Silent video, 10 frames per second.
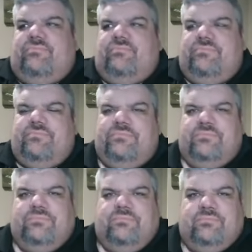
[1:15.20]

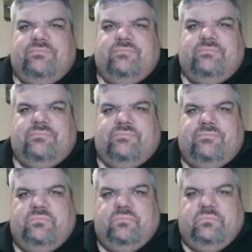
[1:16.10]

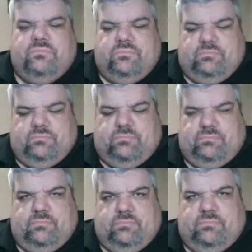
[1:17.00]

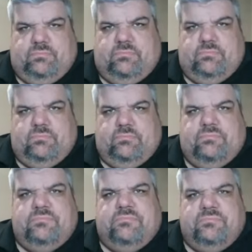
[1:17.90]

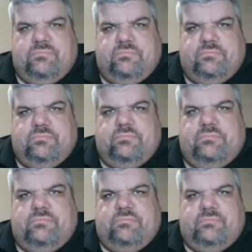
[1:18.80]

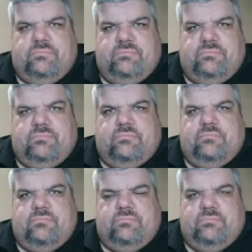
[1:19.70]

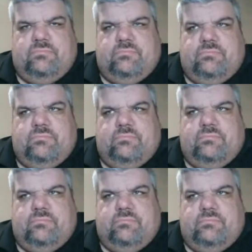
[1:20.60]

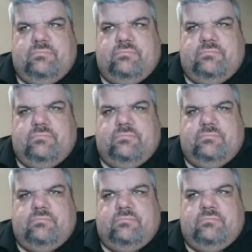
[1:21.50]

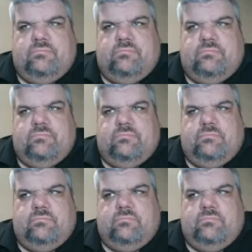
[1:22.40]
This person isn't speaking.